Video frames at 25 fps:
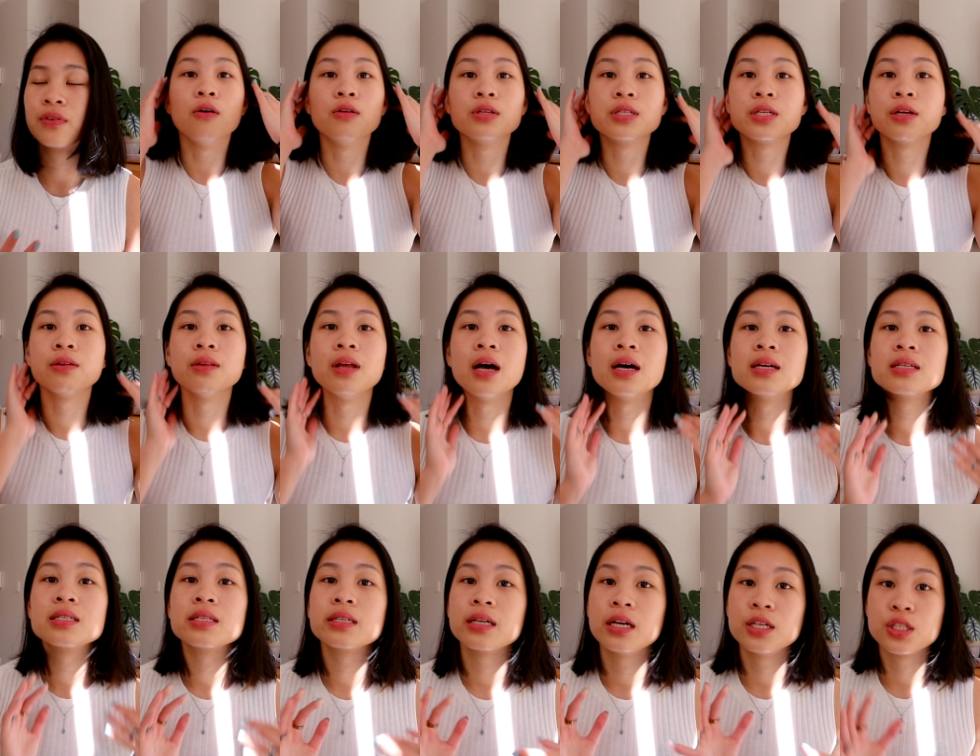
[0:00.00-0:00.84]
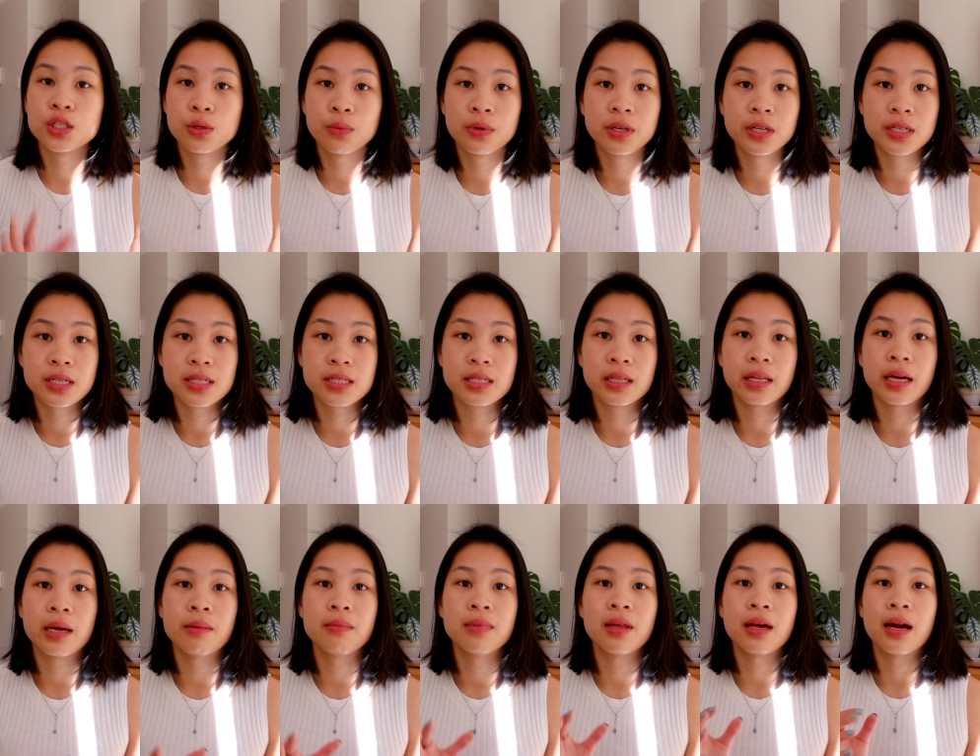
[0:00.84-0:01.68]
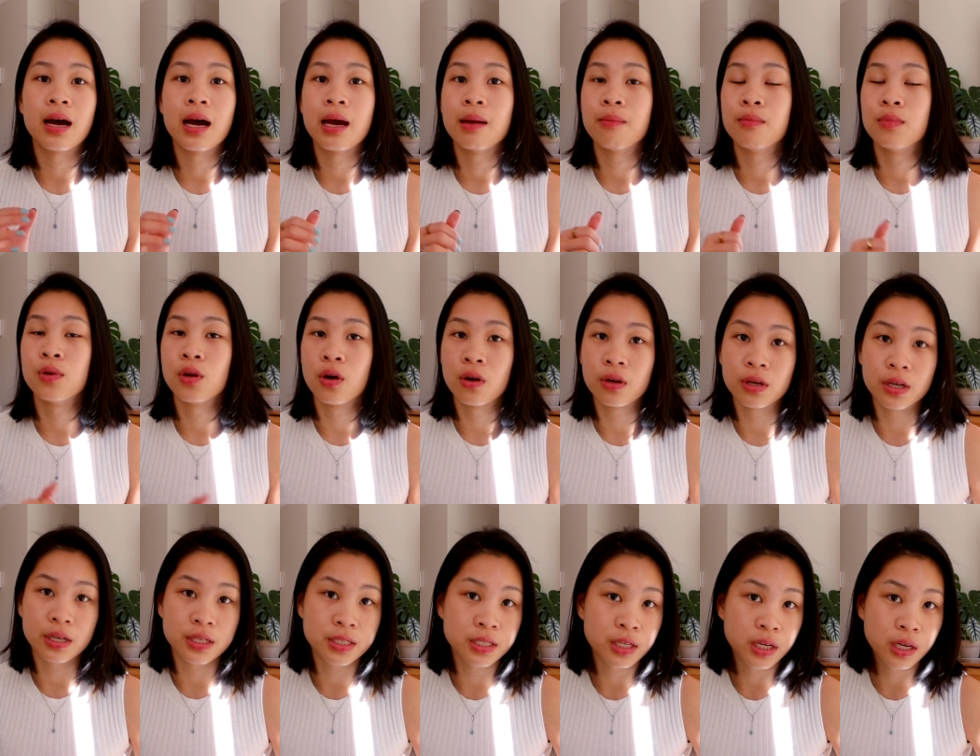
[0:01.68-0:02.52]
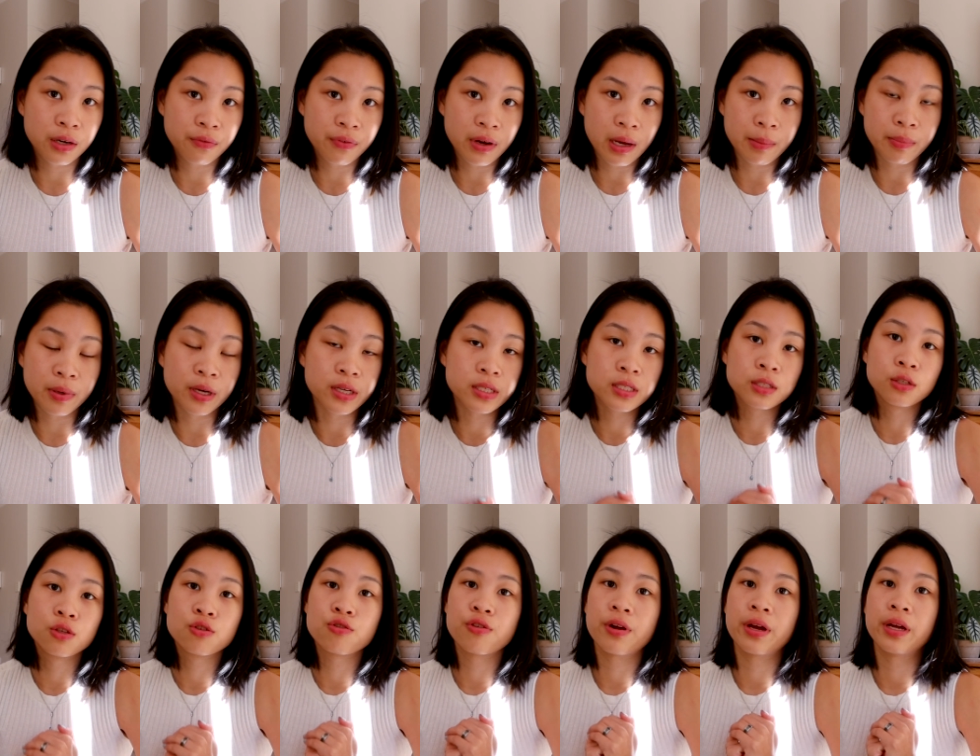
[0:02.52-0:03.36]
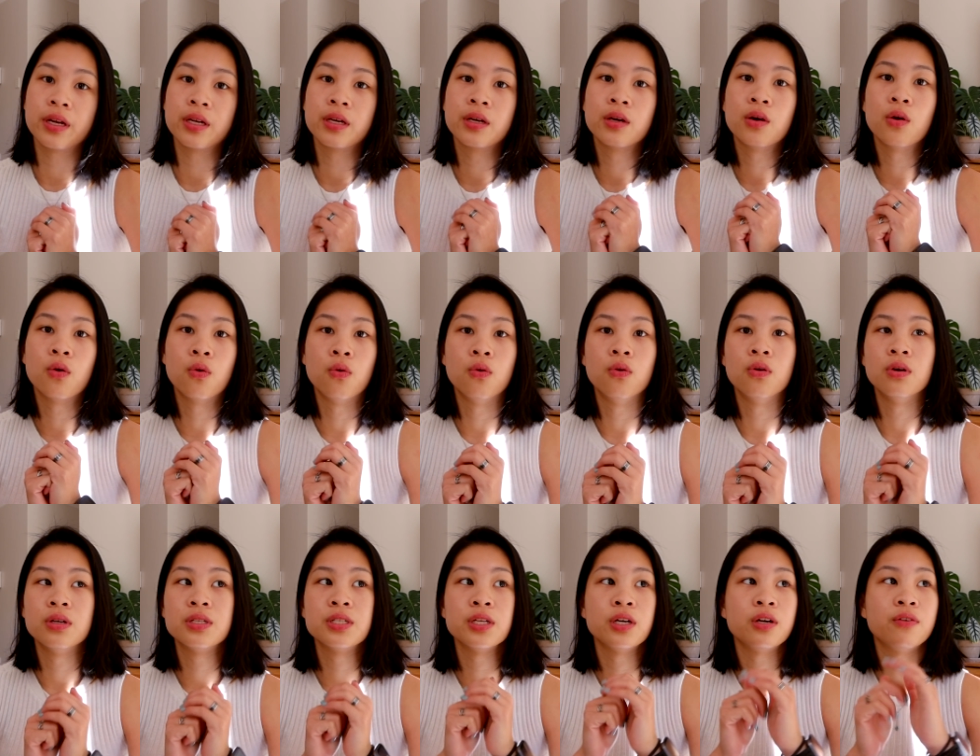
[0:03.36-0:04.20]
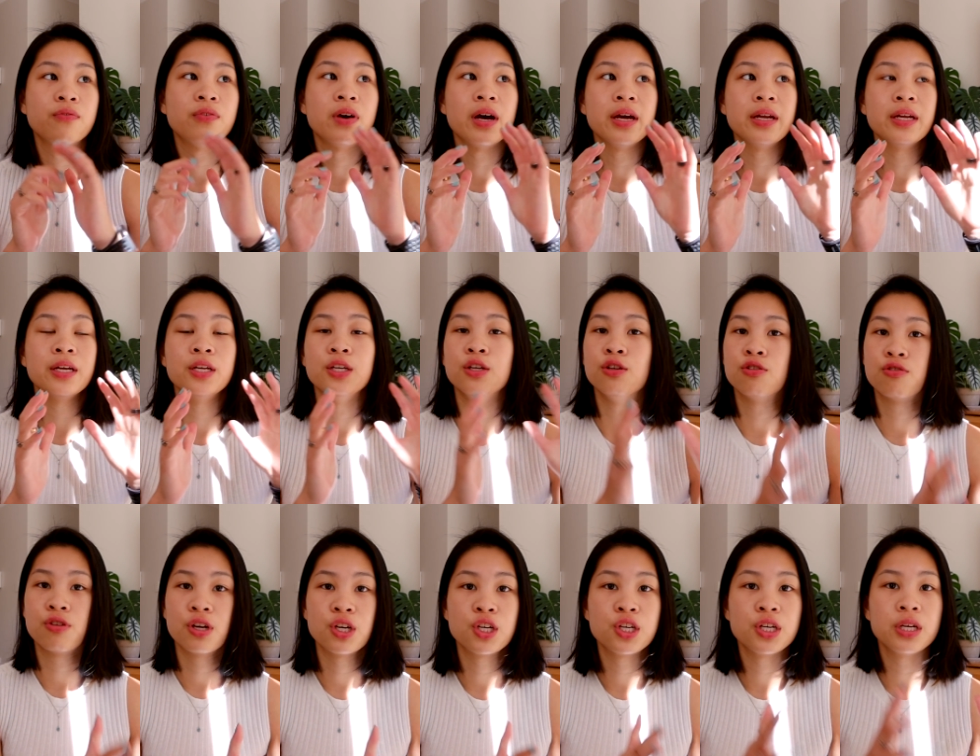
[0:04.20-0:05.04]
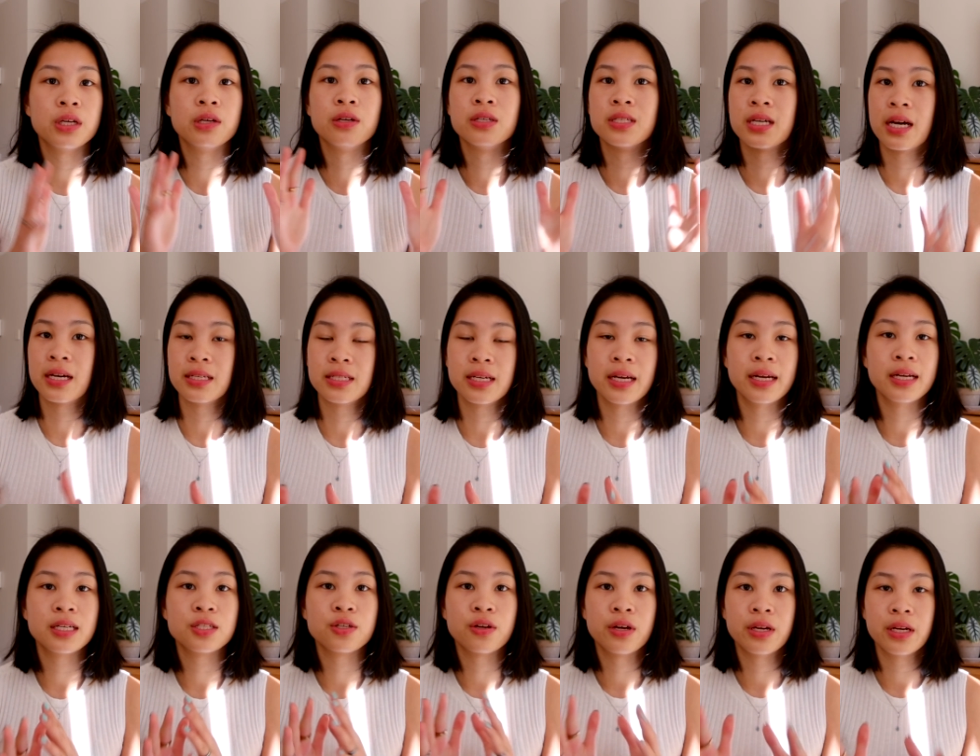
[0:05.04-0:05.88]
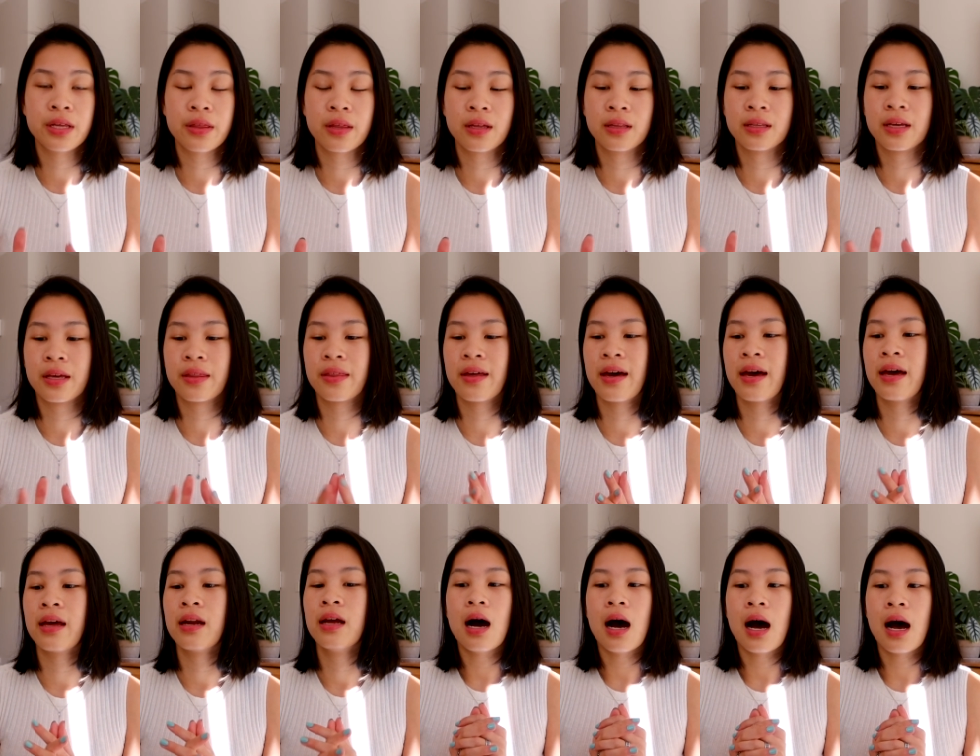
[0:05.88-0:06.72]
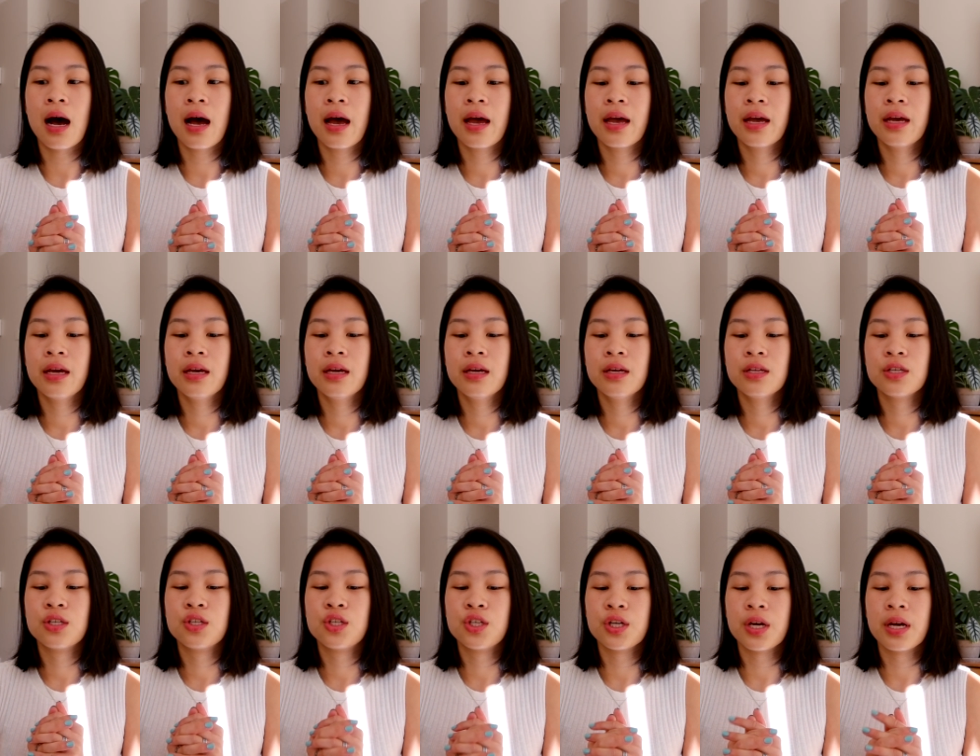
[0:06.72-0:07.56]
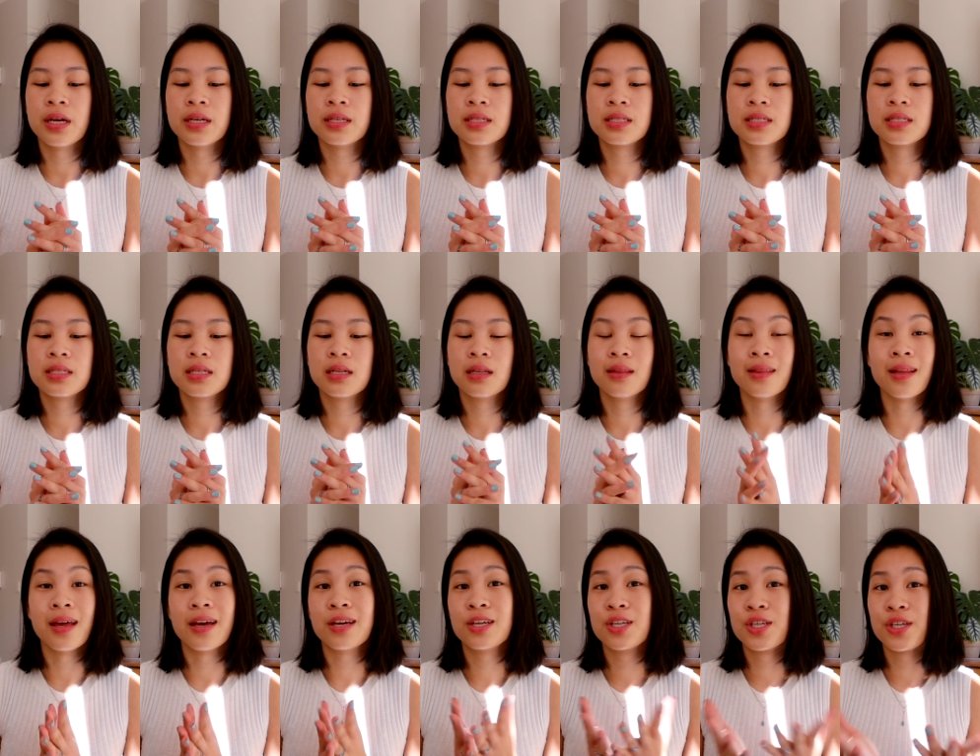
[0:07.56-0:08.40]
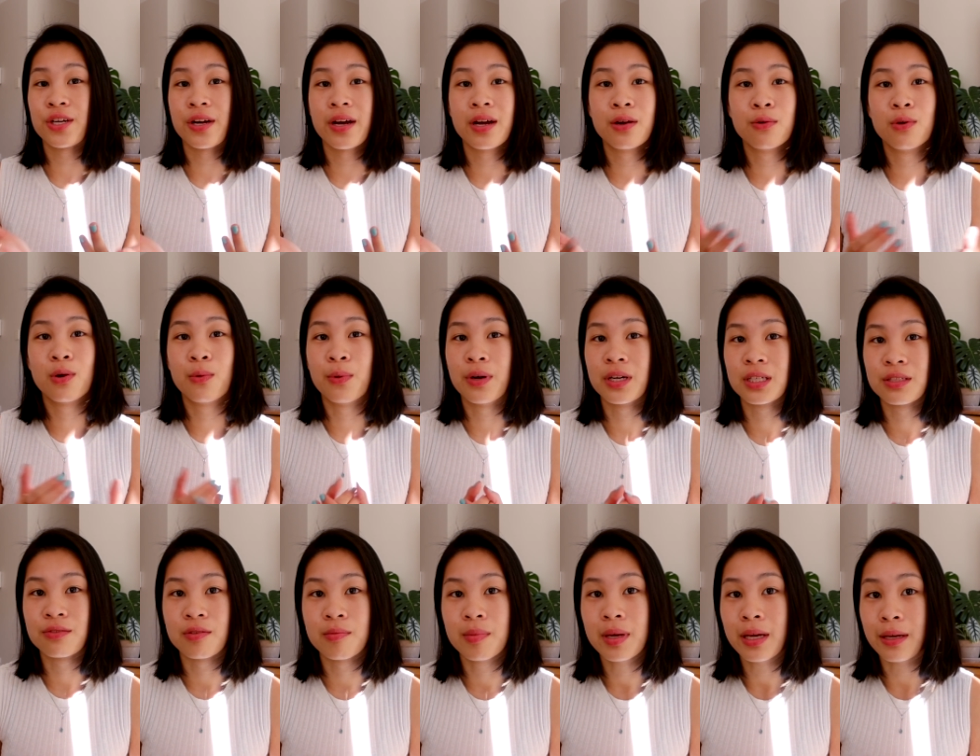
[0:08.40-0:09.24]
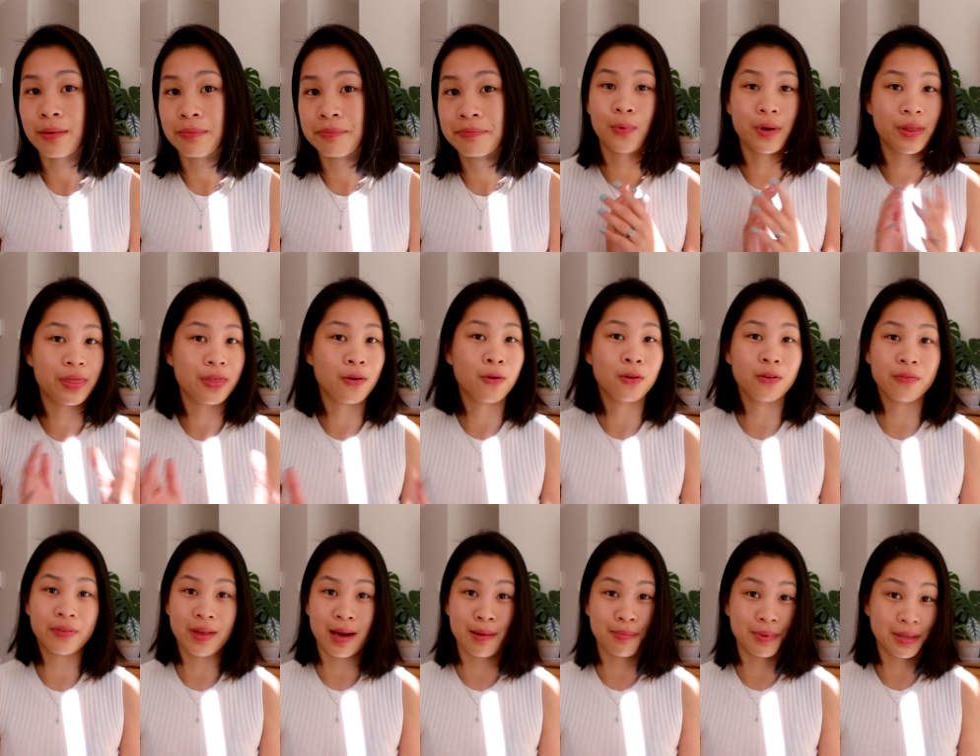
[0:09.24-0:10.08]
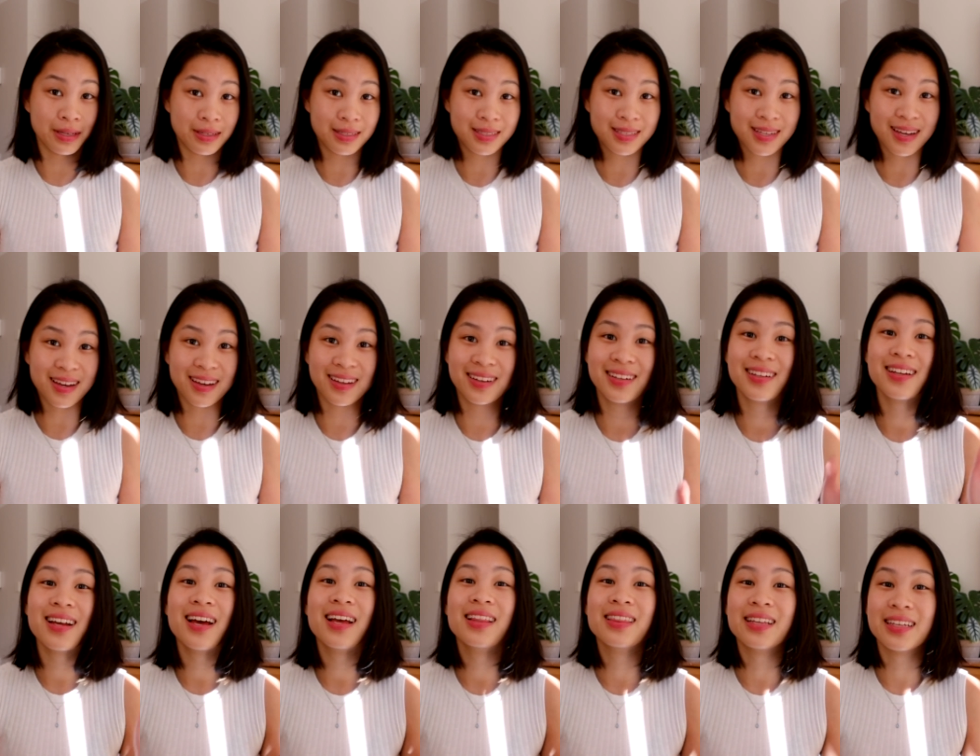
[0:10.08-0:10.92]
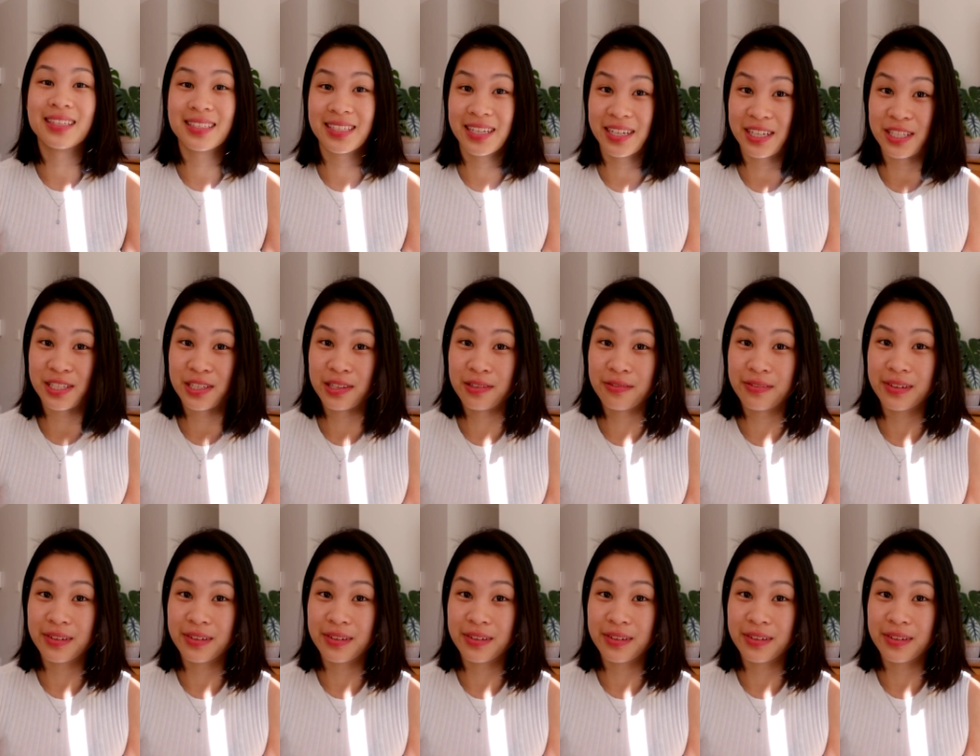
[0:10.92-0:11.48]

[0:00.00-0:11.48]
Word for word: Also, lastly, I do want to disclaim that I'm not a certified personal trainer or certified in nutrition or dietetics or anything like that. I just like sharing what works for me. With all that being said, let's get into the